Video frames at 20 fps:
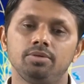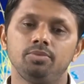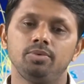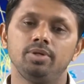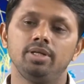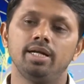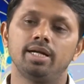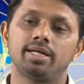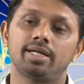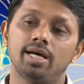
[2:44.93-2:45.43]

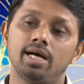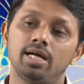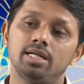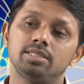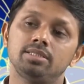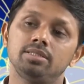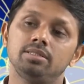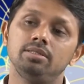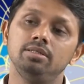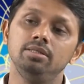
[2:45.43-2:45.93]
we will attach
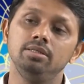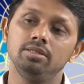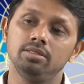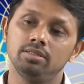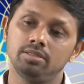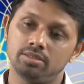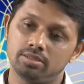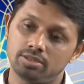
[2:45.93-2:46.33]
the